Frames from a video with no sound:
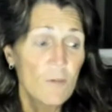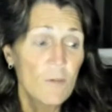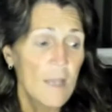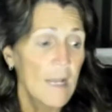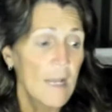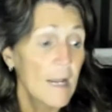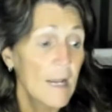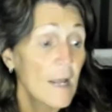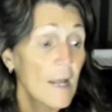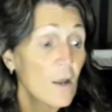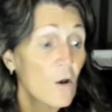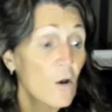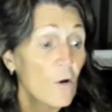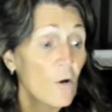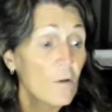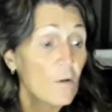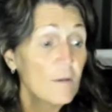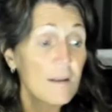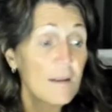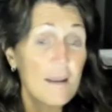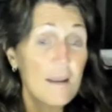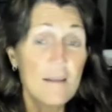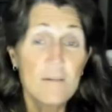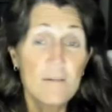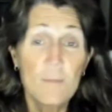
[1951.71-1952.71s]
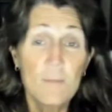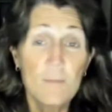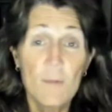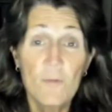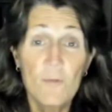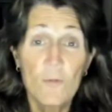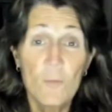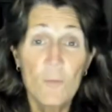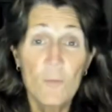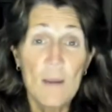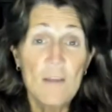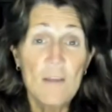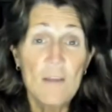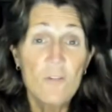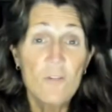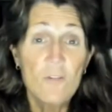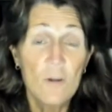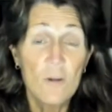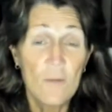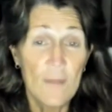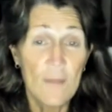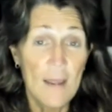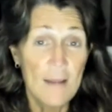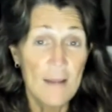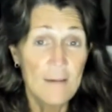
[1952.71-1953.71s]
And I called to get some information
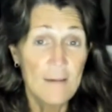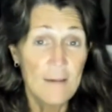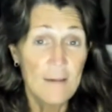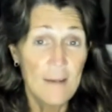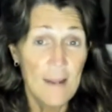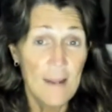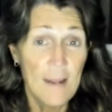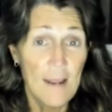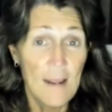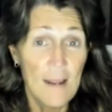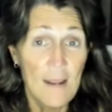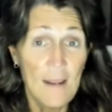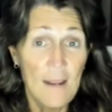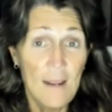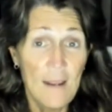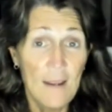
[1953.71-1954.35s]
on that today,